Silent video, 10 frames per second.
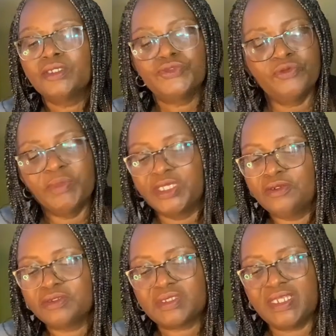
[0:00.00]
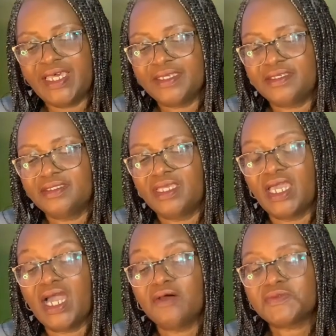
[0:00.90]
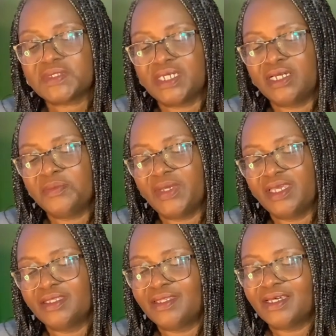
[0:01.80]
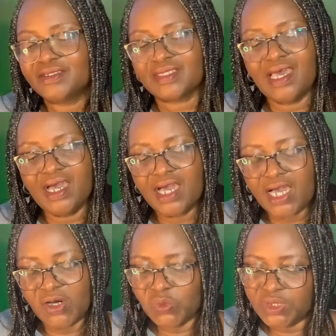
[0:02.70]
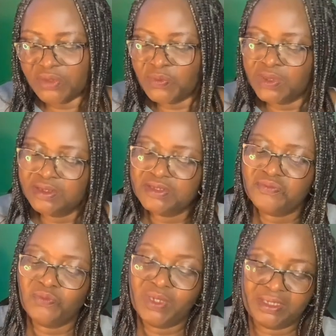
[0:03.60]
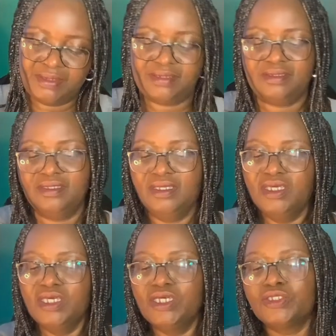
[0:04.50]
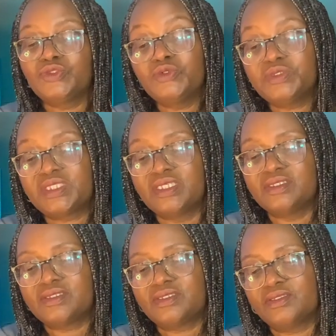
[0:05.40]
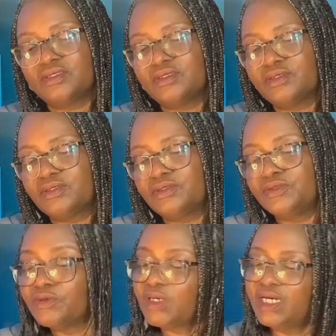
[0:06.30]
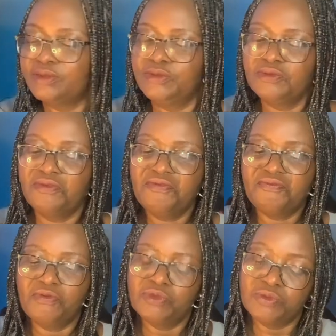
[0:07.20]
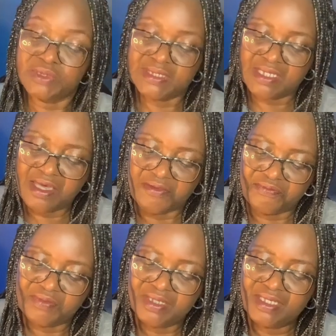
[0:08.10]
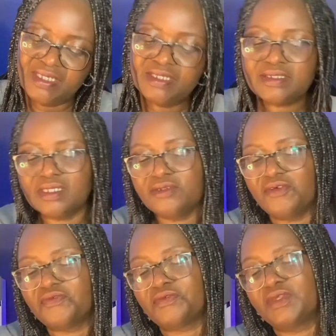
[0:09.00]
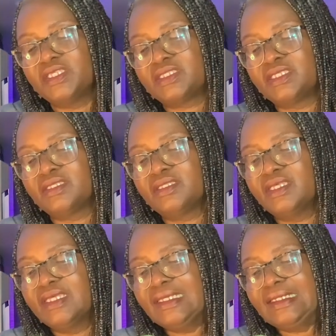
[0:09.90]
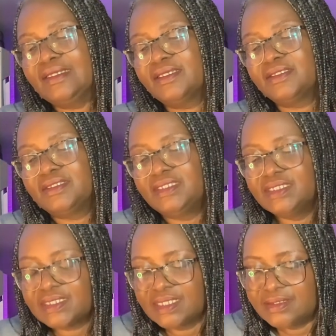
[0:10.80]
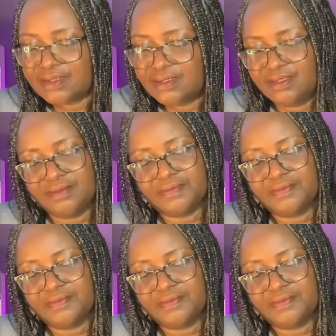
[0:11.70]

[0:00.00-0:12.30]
You may not like the outcome, and that's how the world works. Do things you can do for yourself instead of creating decency.